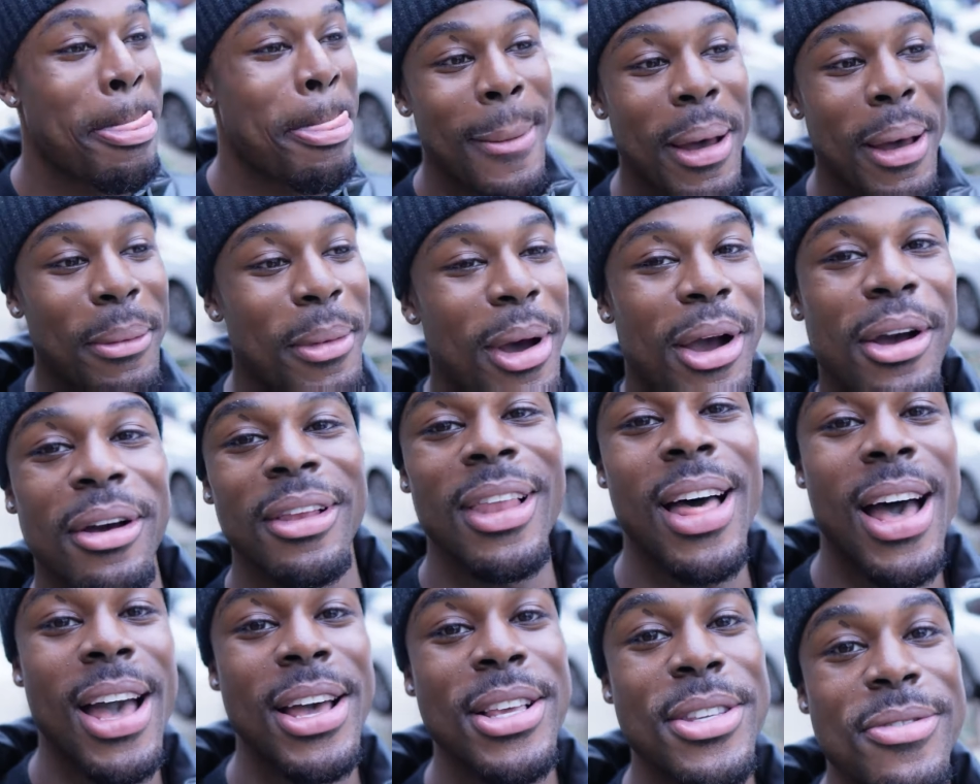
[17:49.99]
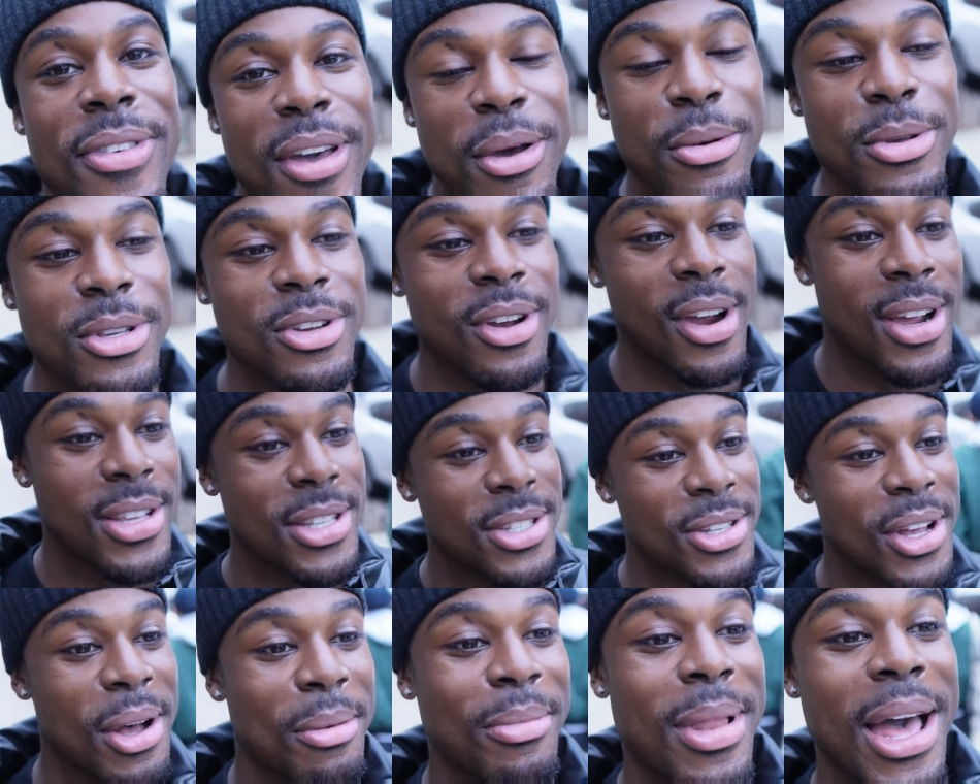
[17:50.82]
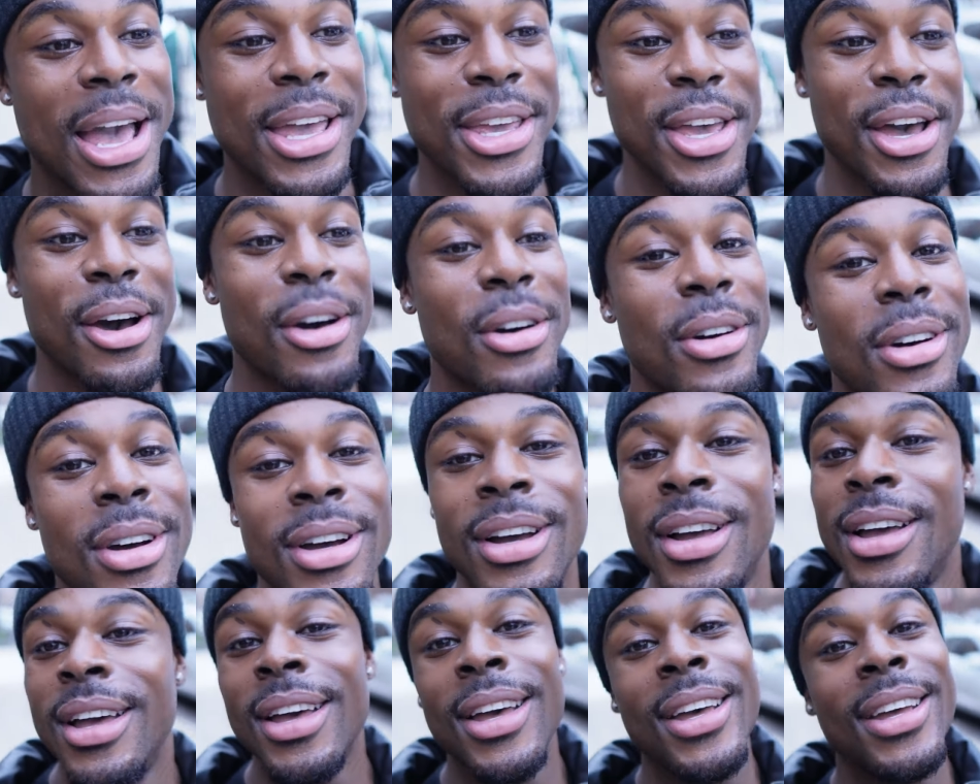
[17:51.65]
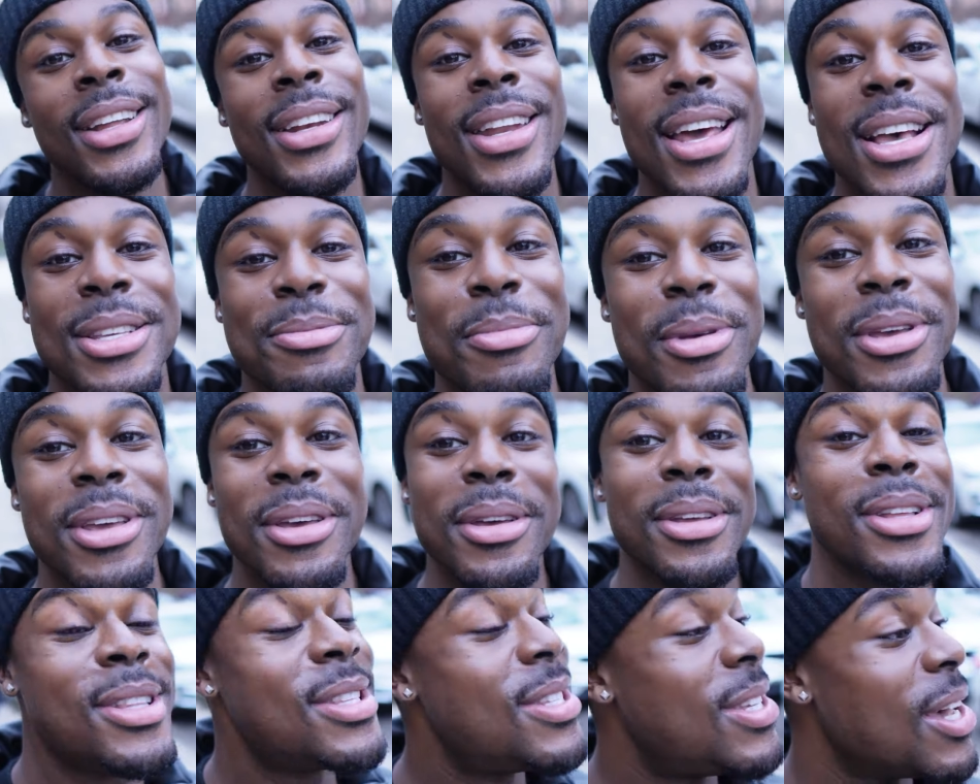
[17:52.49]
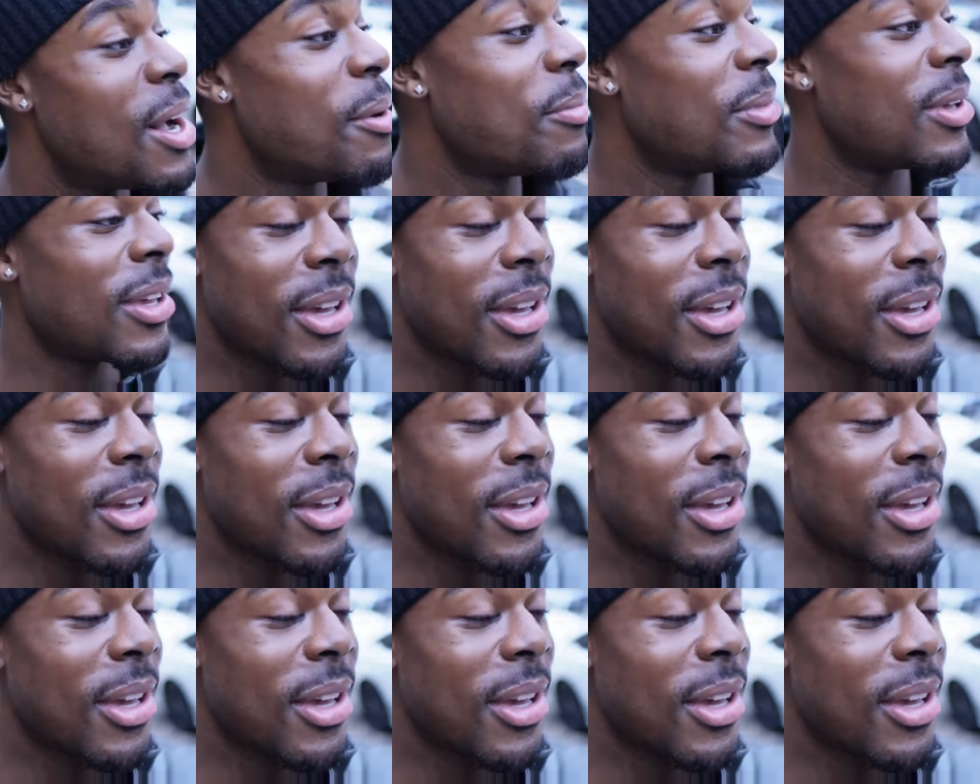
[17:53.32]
I'm not gonna lie, his fade was crazy. So I'm like, yo, Desmond, tell me,